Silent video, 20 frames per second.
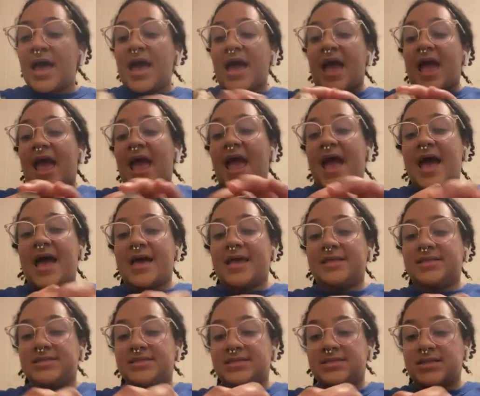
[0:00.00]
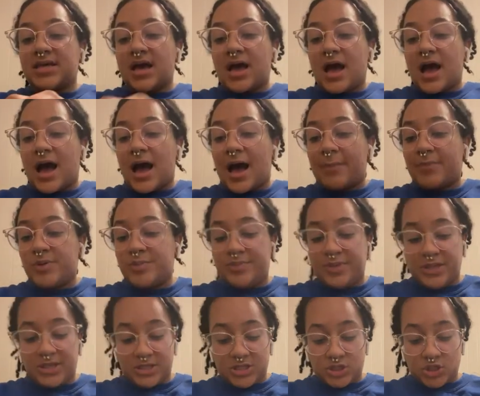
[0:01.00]
And I'm gonna
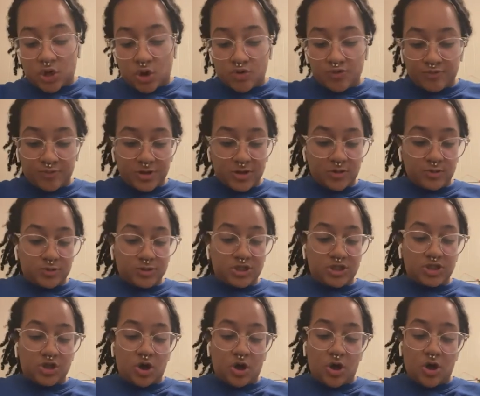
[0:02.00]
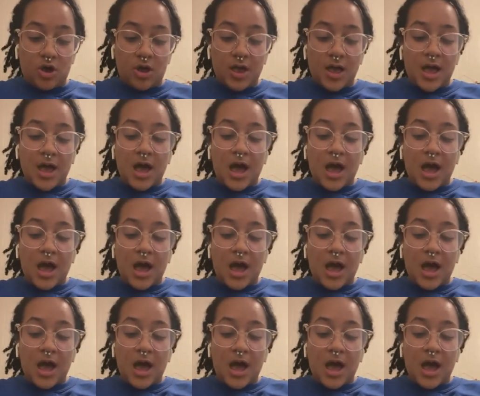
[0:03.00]
be so real with y'all.